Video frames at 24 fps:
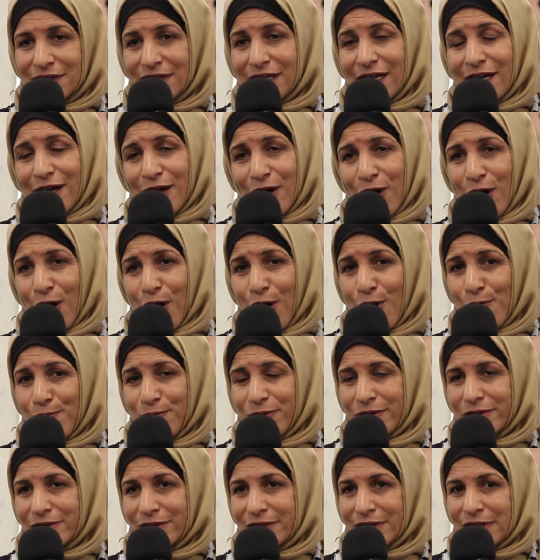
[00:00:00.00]
I hope
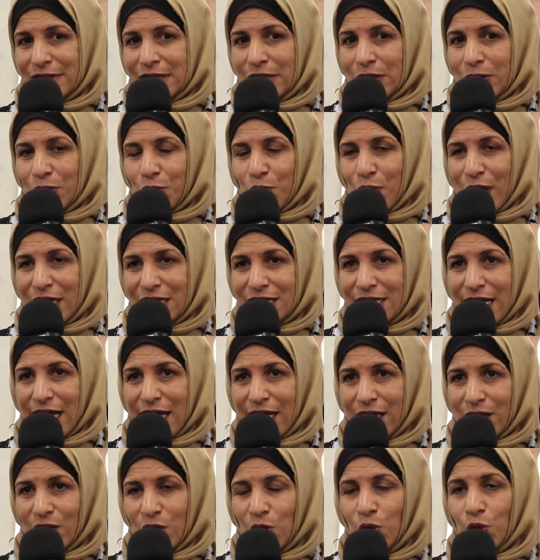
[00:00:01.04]
one
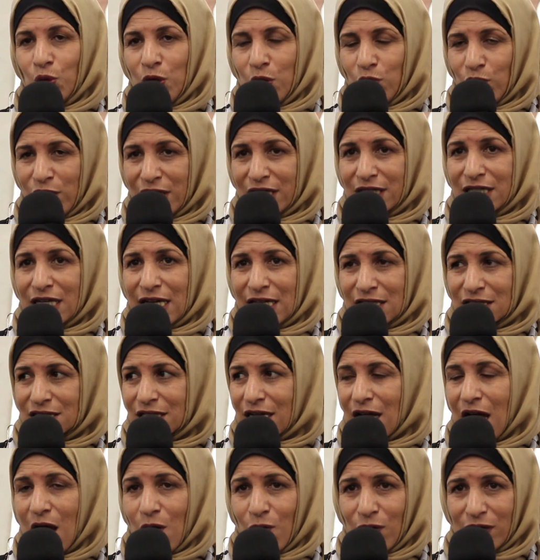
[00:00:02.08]
day we will get
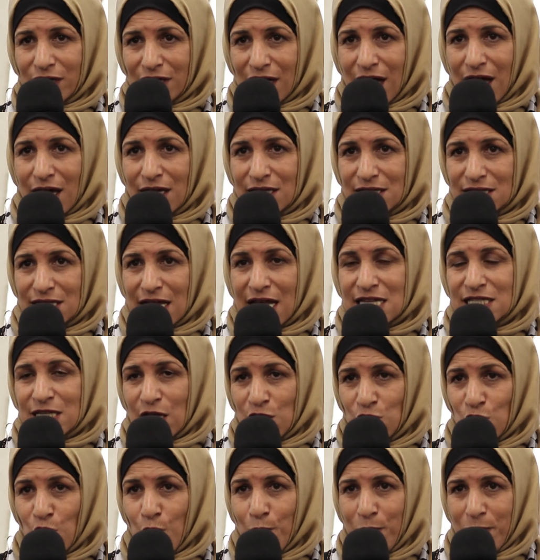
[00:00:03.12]
our rights as a
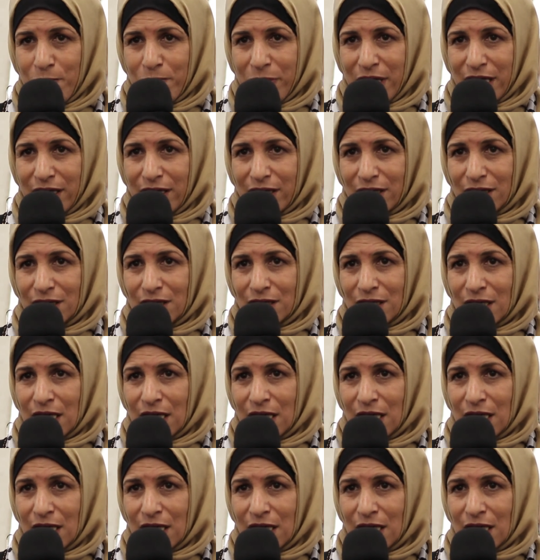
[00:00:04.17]
human being.